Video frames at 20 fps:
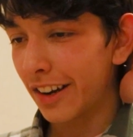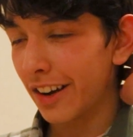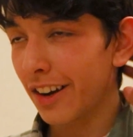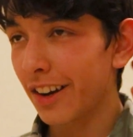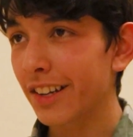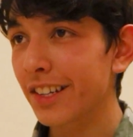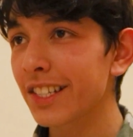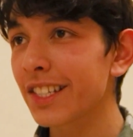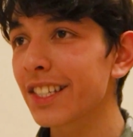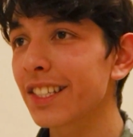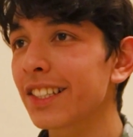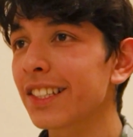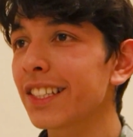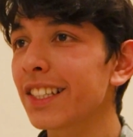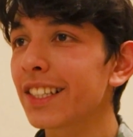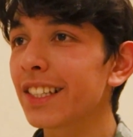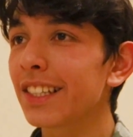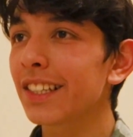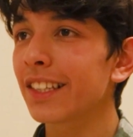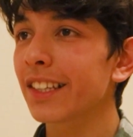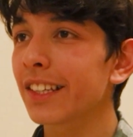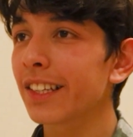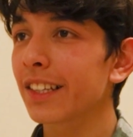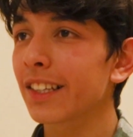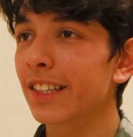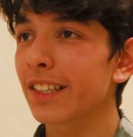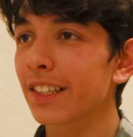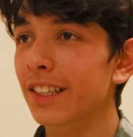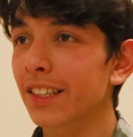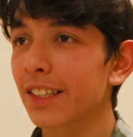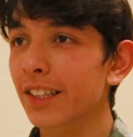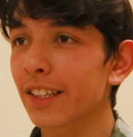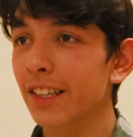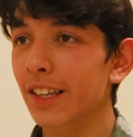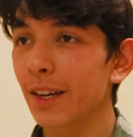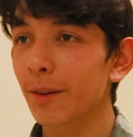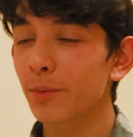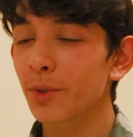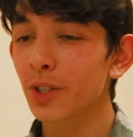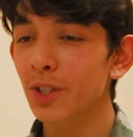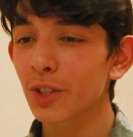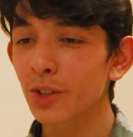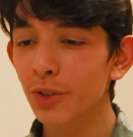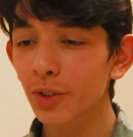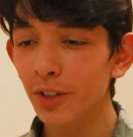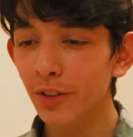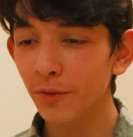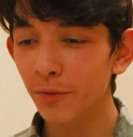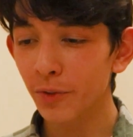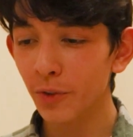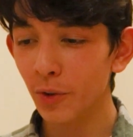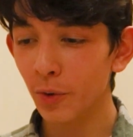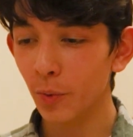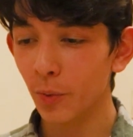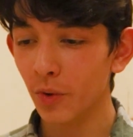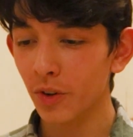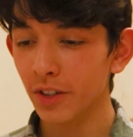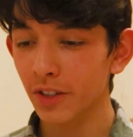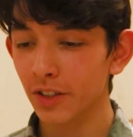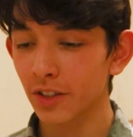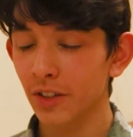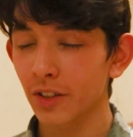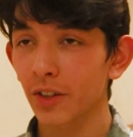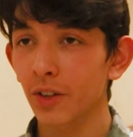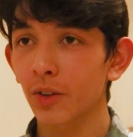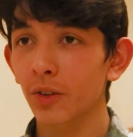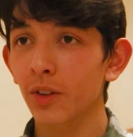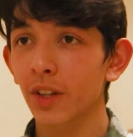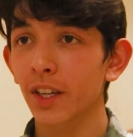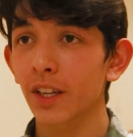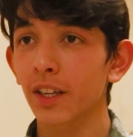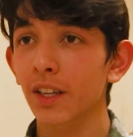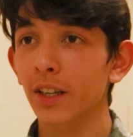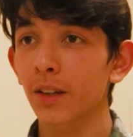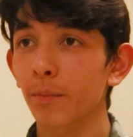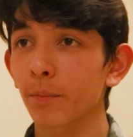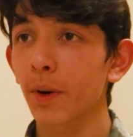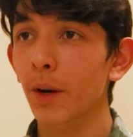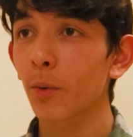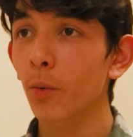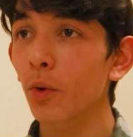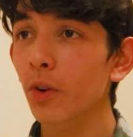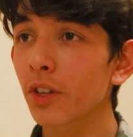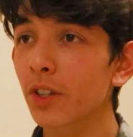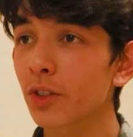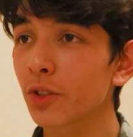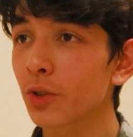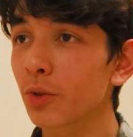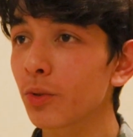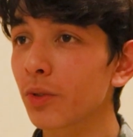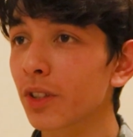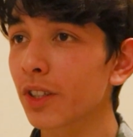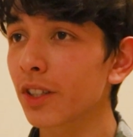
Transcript: Honestly, I'm just looking for the one, you know? Like, my one true